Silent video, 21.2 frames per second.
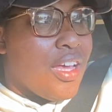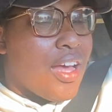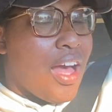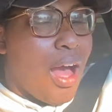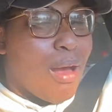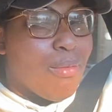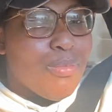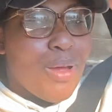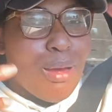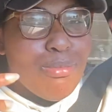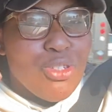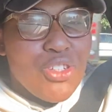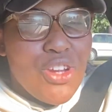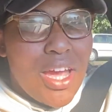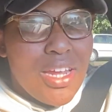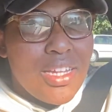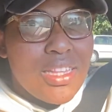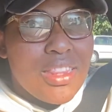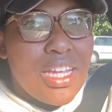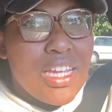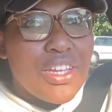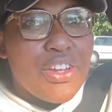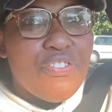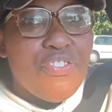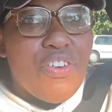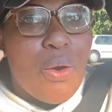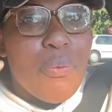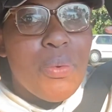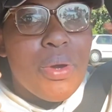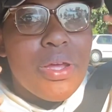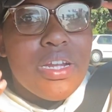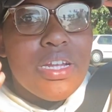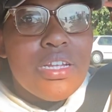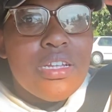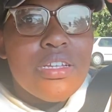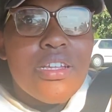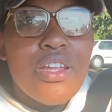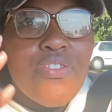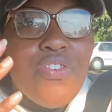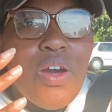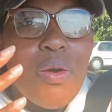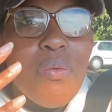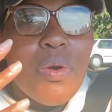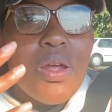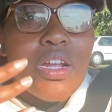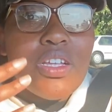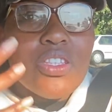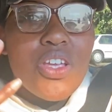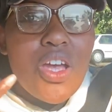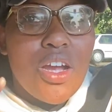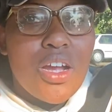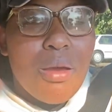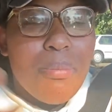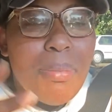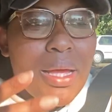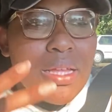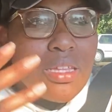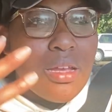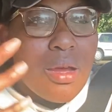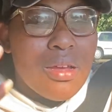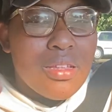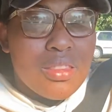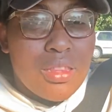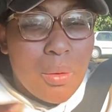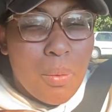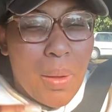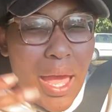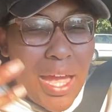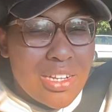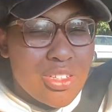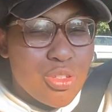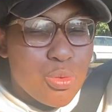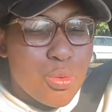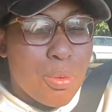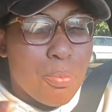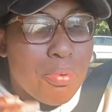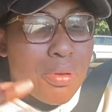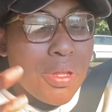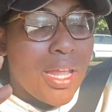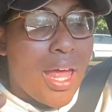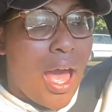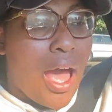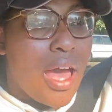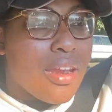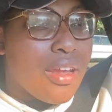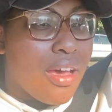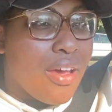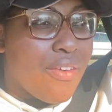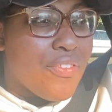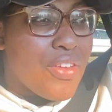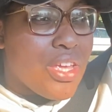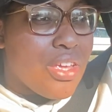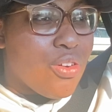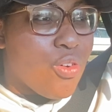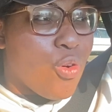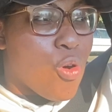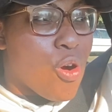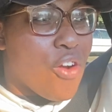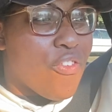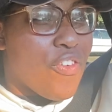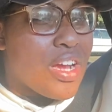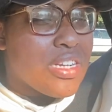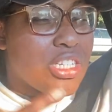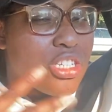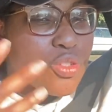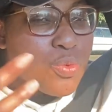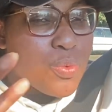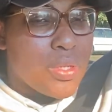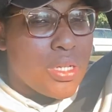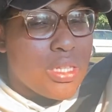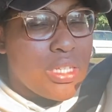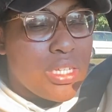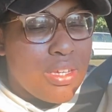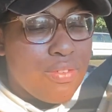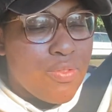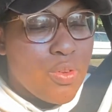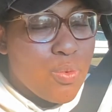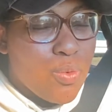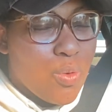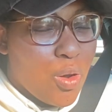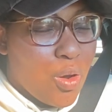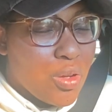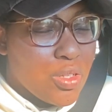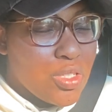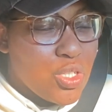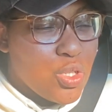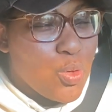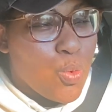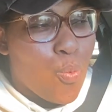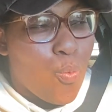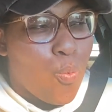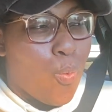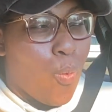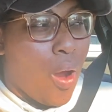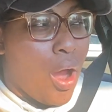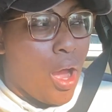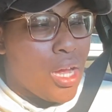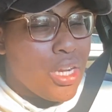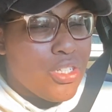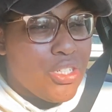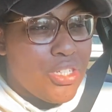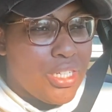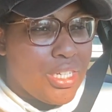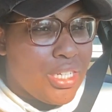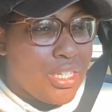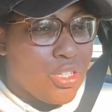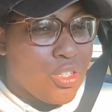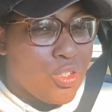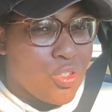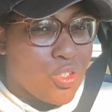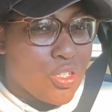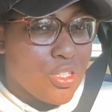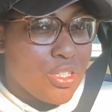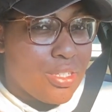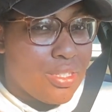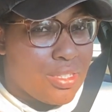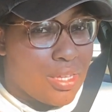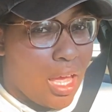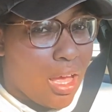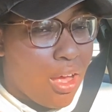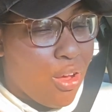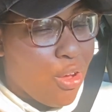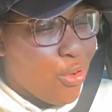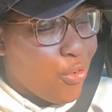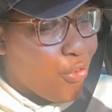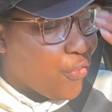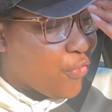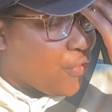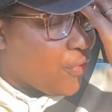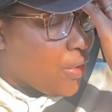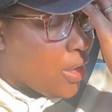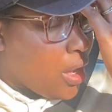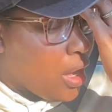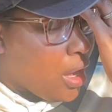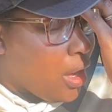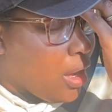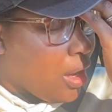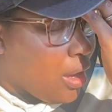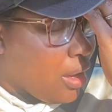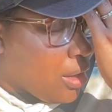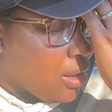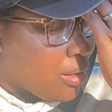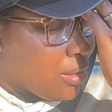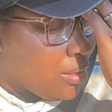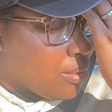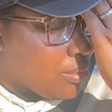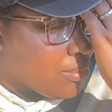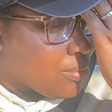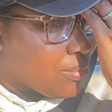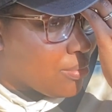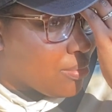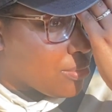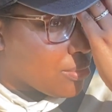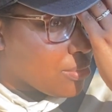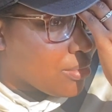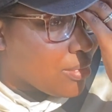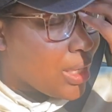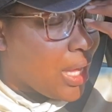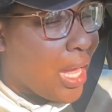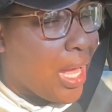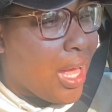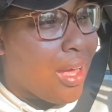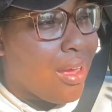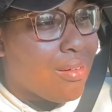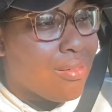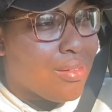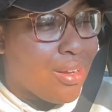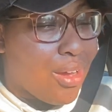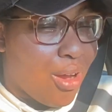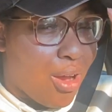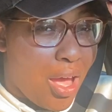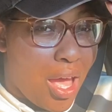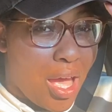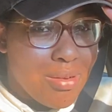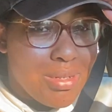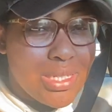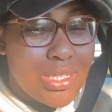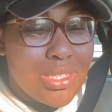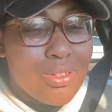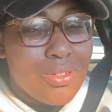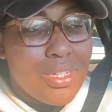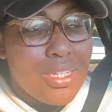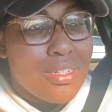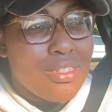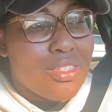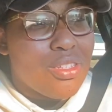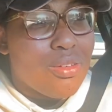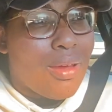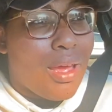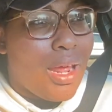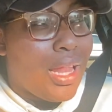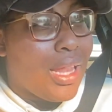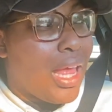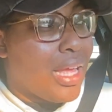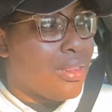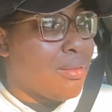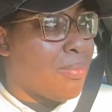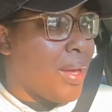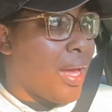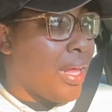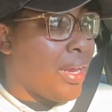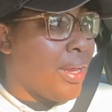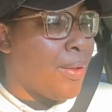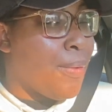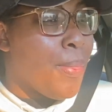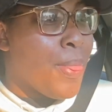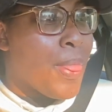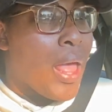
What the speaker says: I'm trying to think if I want to talk about the actual plot of it, or if I just want to leave you all to watch it yourself. I don't know. I'm just gonna get into what I like about it.